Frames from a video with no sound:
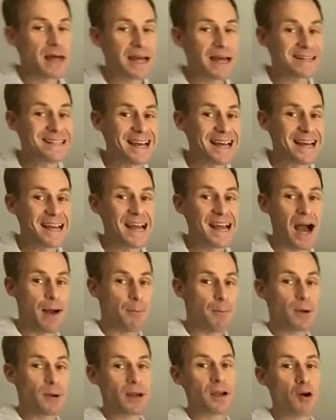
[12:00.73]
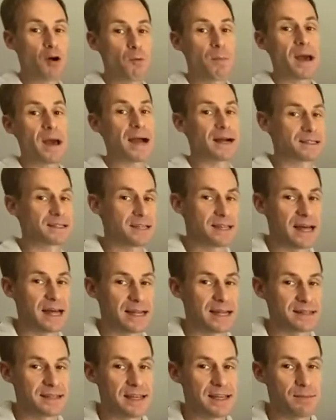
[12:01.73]
that day, I'm going to go back to
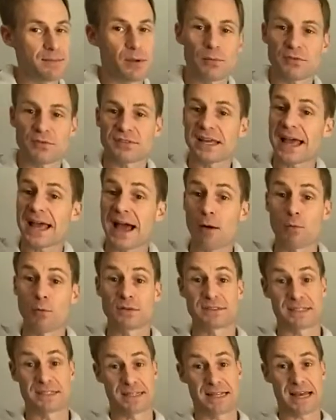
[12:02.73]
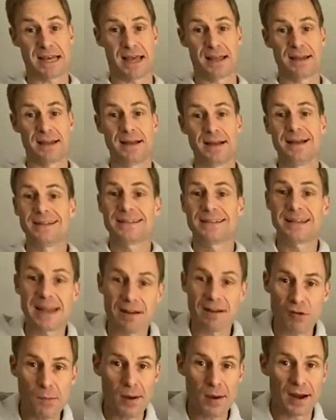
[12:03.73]
that team member and say, how was the day? Did
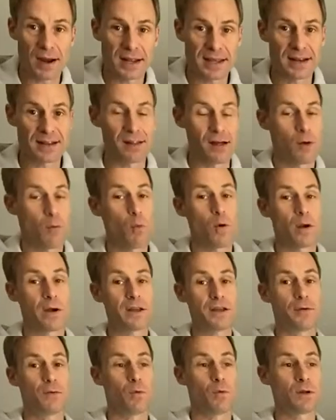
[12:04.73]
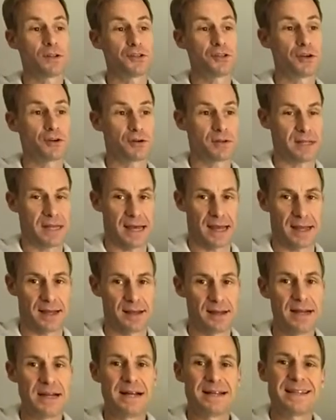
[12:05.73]
everybody get along? What's your take?
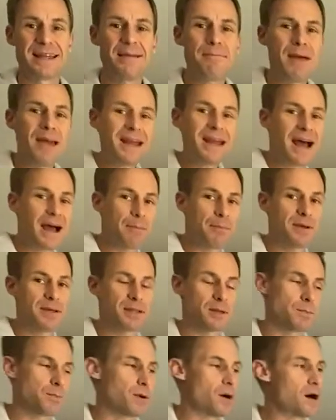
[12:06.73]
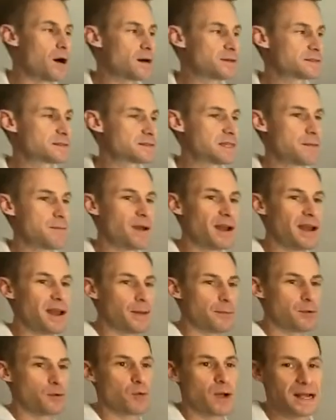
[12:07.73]
They may not be the boss. They may
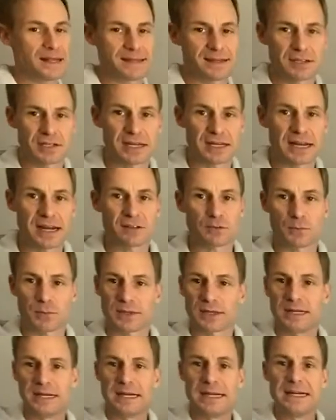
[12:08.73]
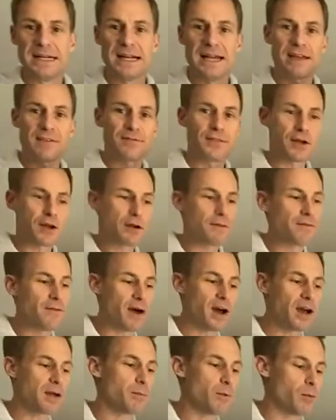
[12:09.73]
not be writing the checks, but if they're a
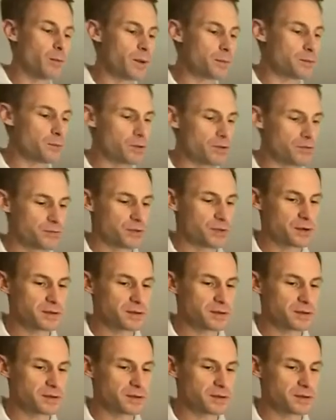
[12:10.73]
valuable member